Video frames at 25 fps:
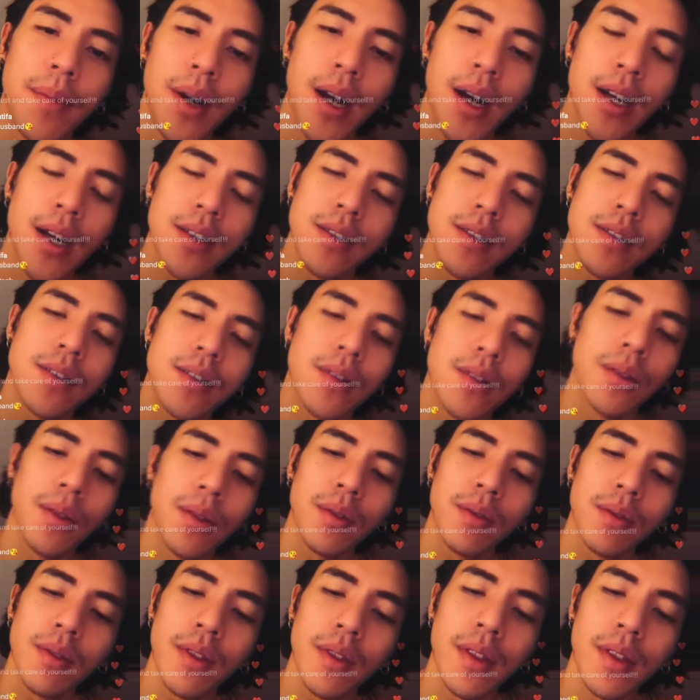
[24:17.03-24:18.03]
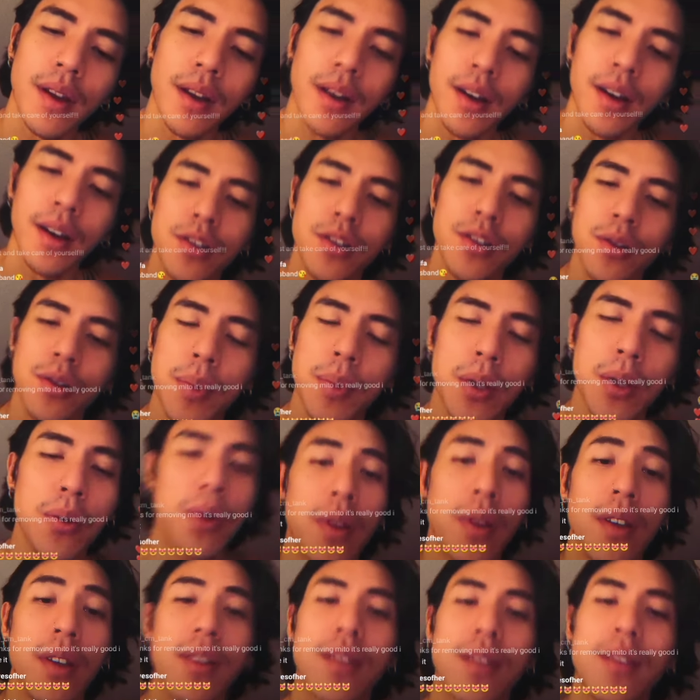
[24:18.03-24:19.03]
I just don't think I should be
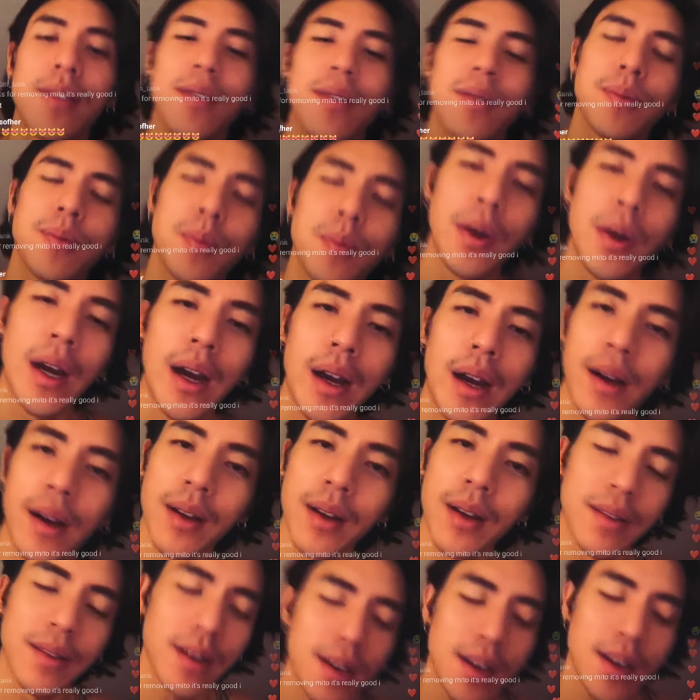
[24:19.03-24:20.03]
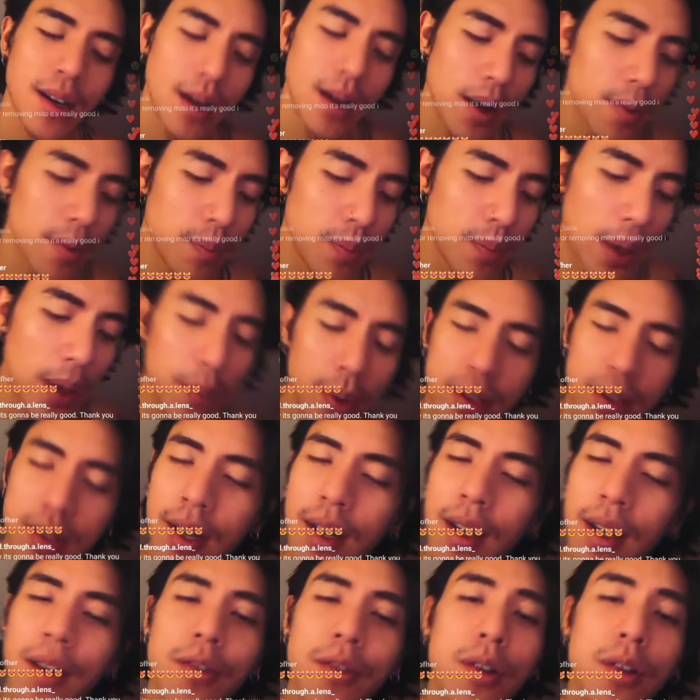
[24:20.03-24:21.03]
doing this. And I'm not
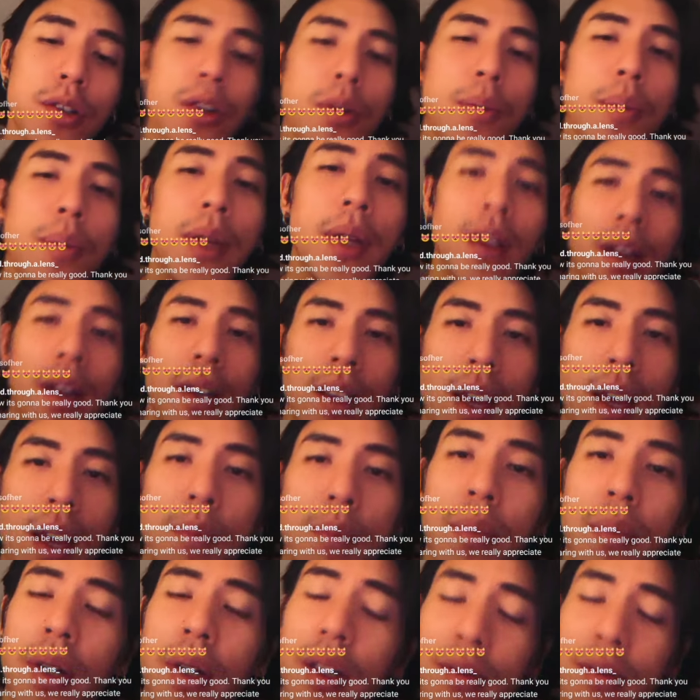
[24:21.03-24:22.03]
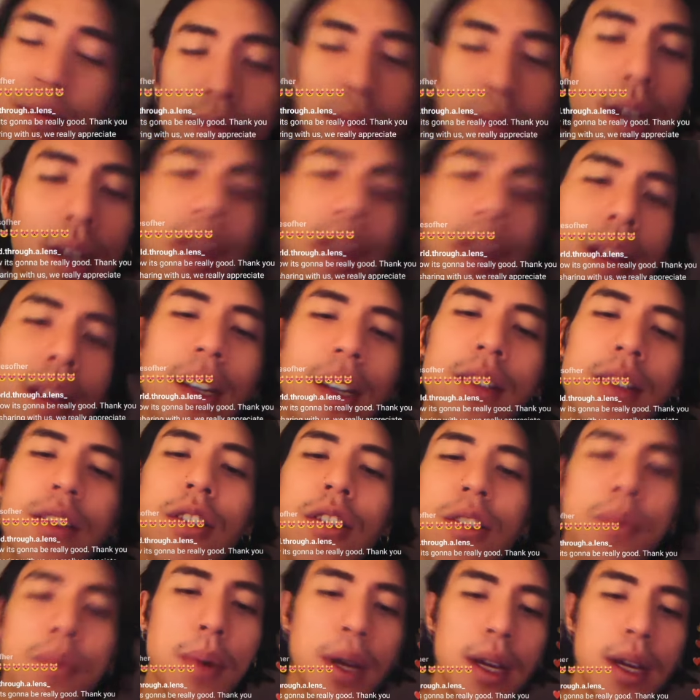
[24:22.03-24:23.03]
saying everyone should be like that, but again, that's
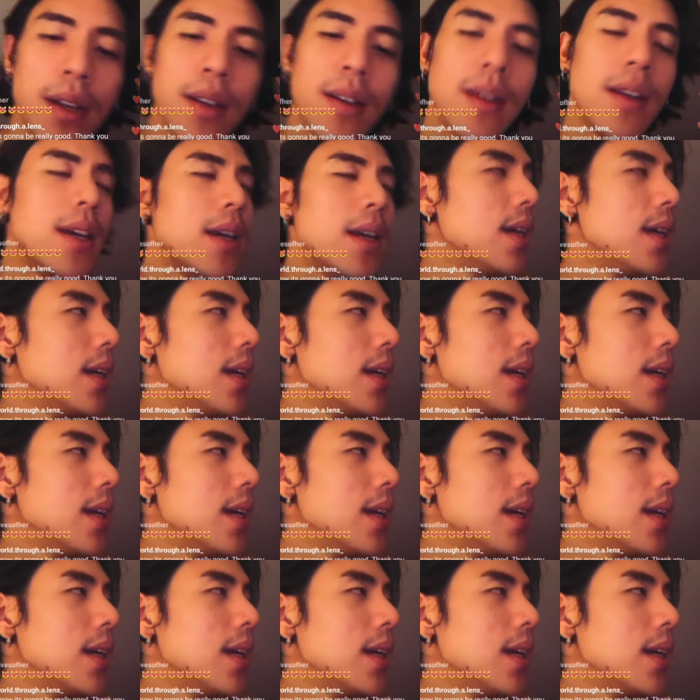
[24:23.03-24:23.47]
just me.